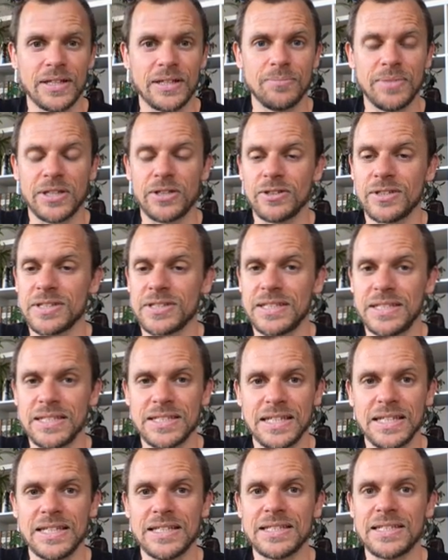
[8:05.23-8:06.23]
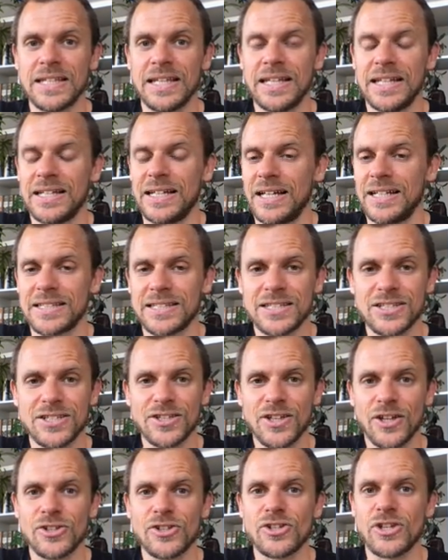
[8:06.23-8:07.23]
because this is
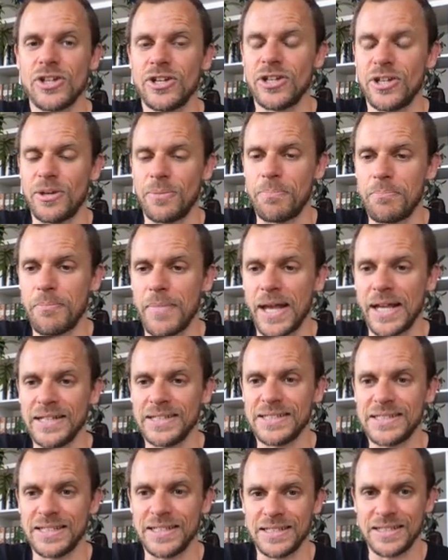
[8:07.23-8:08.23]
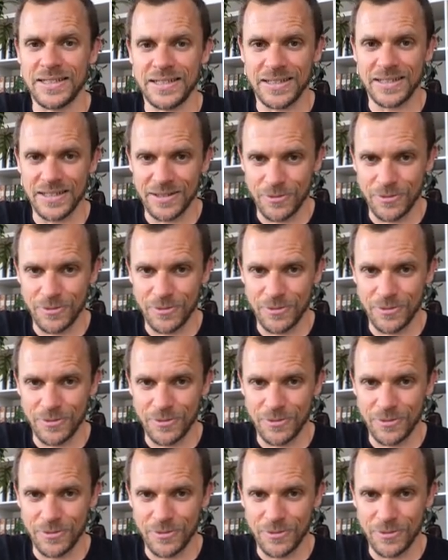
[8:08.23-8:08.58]
such an amazing